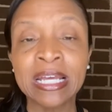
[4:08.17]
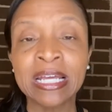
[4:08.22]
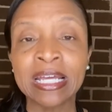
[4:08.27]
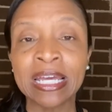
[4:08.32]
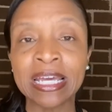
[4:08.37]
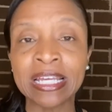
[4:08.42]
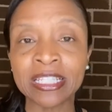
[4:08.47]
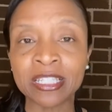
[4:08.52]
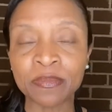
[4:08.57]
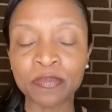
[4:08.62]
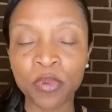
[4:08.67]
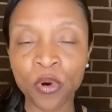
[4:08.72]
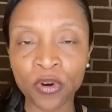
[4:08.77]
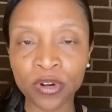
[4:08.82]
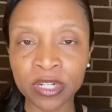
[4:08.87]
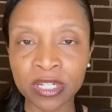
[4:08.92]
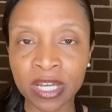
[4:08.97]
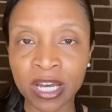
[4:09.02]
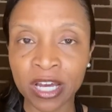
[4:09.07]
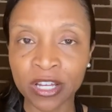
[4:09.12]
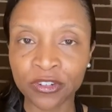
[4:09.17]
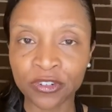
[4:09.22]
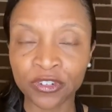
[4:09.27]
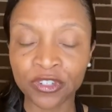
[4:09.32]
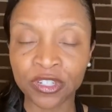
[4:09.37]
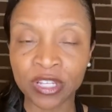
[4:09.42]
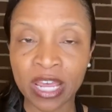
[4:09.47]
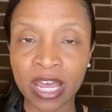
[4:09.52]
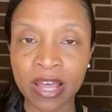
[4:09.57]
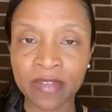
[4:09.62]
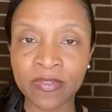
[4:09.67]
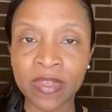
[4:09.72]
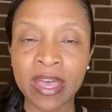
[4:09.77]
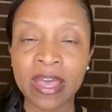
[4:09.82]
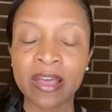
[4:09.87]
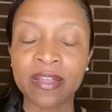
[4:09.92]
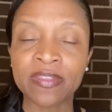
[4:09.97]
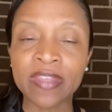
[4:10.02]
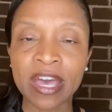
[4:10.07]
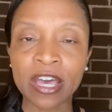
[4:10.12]
it's important to understand
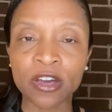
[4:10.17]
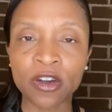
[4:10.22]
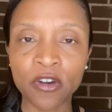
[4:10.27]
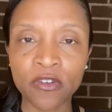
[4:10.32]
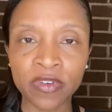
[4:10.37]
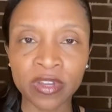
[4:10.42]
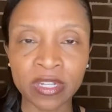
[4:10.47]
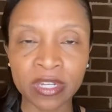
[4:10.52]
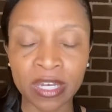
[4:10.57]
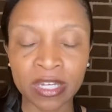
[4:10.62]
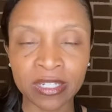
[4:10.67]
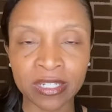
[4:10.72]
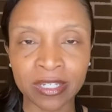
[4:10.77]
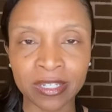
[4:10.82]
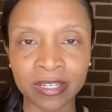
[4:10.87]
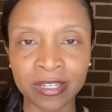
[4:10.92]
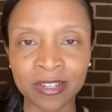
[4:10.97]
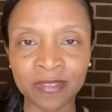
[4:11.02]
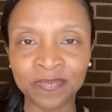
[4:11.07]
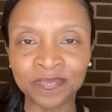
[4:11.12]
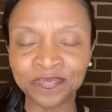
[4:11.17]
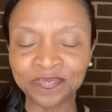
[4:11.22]
that COVID-19